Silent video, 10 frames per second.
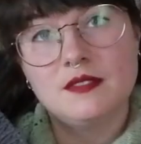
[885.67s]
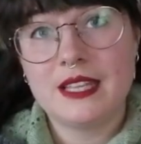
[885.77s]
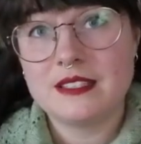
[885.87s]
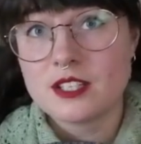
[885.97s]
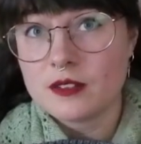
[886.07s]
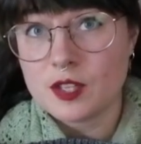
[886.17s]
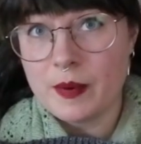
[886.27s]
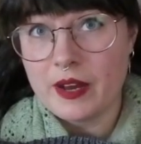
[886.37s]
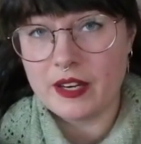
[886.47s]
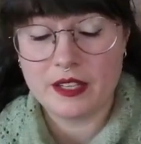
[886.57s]
and start the
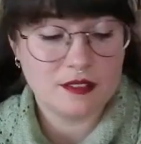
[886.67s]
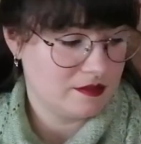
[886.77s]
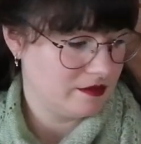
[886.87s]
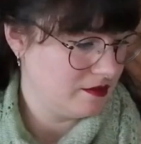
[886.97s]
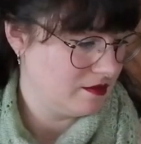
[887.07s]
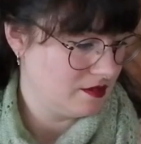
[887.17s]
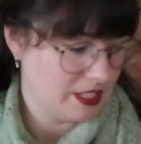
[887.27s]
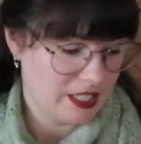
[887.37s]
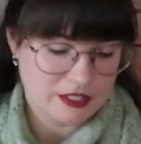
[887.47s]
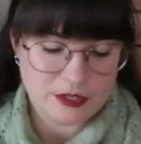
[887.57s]
body.
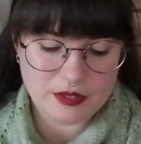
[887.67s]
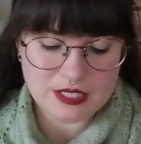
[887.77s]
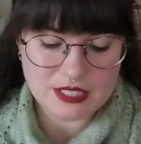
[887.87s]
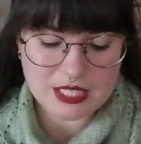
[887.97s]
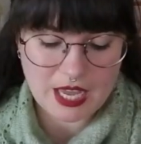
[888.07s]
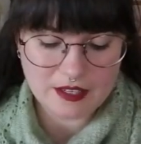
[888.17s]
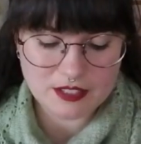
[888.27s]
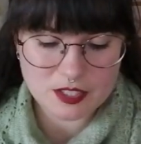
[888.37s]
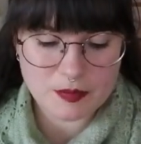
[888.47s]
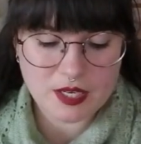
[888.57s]
So this has kind of
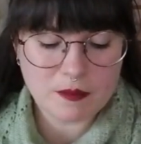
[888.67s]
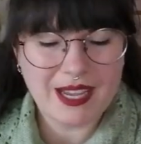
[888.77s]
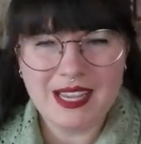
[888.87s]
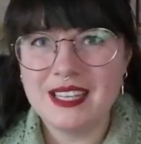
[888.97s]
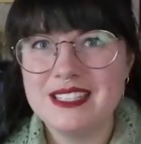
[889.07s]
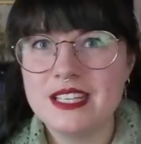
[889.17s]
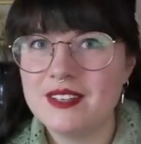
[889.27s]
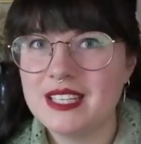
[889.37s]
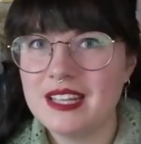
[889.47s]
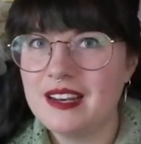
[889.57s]
just been my
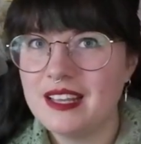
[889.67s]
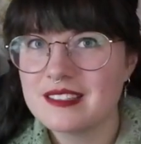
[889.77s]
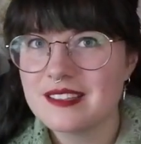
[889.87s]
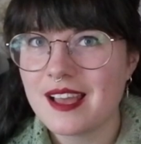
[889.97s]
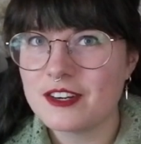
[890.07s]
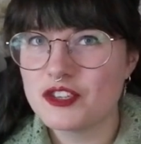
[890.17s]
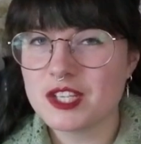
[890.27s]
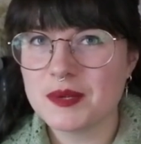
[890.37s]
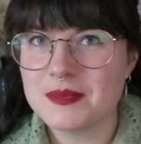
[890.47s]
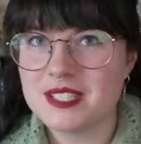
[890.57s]
TV knitting slash
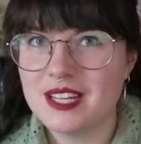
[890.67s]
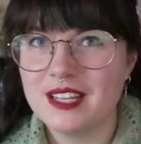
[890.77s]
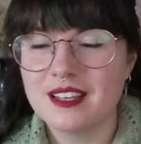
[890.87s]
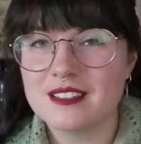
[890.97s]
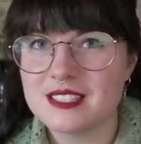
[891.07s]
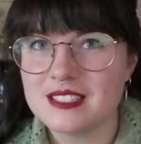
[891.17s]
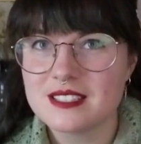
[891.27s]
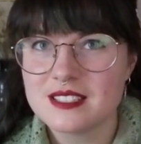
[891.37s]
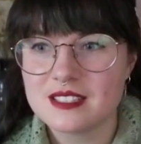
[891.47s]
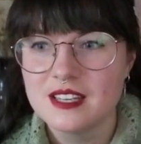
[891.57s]
Sims knitting because
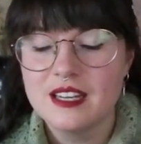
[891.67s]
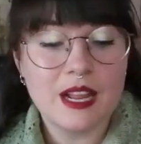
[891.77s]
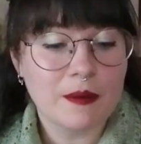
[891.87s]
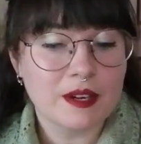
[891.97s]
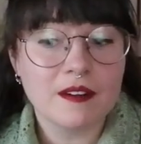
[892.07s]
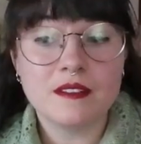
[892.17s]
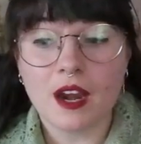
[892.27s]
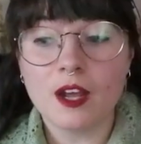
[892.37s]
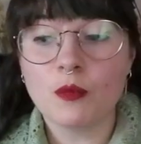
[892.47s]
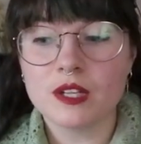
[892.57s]
it's now that I've
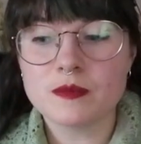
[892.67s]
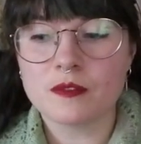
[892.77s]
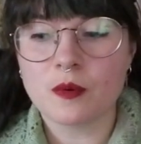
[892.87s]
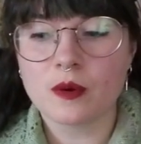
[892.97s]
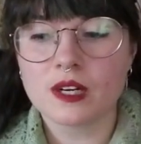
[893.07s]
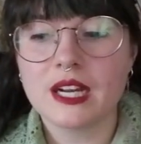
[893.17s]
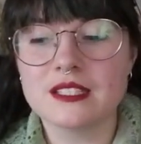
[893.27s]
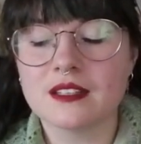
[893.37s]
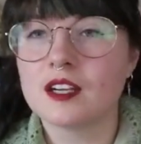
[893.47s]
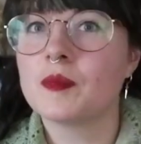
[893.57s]
done it once before,
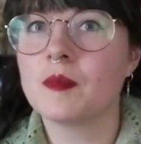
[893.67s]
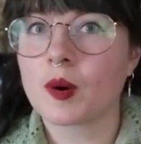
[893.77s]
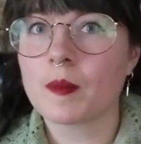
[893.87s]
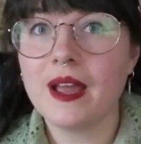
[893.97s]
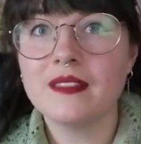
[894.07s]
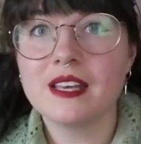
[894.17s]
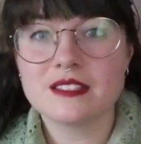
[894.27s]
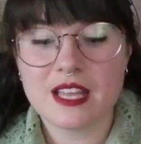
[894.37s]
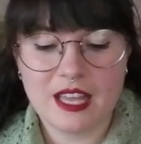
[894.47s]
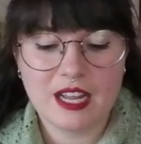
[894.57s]
it's a little bit more
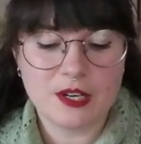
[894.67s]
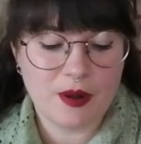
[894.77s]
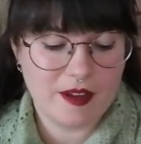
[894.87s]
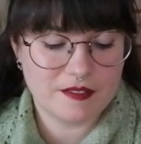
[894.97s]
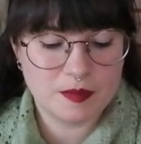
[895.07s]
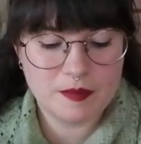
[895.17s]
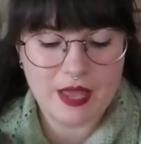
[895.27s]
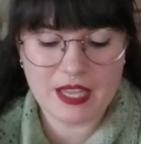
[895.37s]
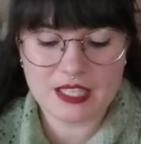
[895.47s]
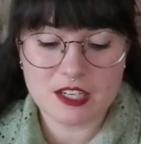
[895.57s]
mindless and I don't have to be
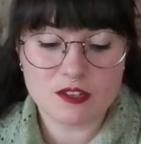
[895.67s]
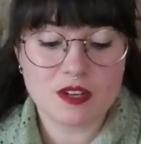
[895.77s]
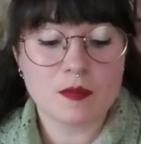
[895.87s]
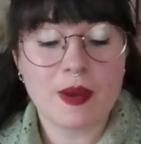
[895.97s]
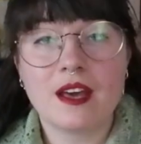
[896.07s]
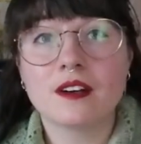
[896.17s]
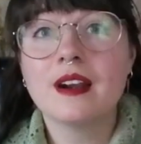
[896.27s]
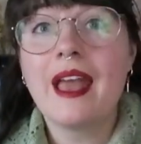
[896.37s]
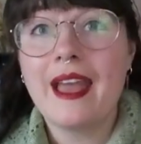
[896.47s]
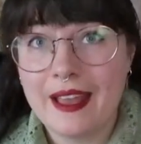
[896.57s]
paying attention to the
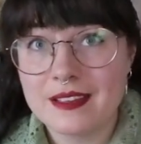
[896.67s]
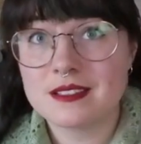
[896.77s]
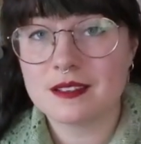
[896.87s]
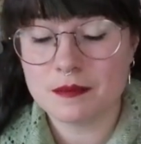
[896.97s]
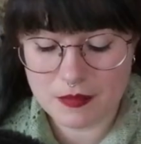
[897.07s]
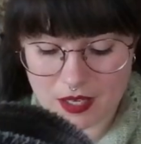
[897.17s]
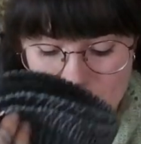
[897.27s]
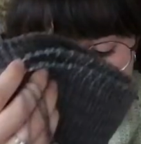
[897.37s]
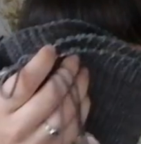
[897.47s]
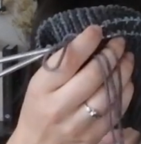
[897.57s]
pattern as
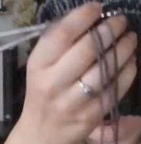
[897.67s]
much.